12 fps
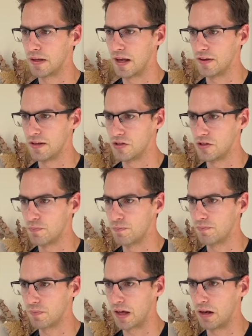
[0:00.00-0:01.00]
get these, you
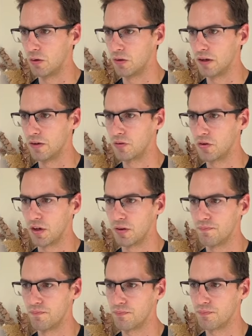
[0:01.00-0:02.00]
get longer. So
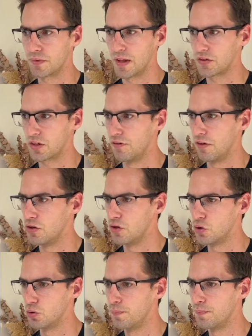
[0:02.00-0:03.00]
that's kind of
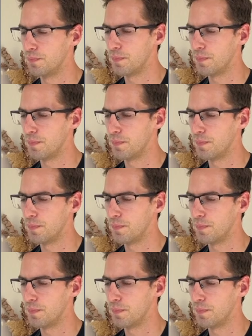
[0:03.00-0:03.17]
unusual.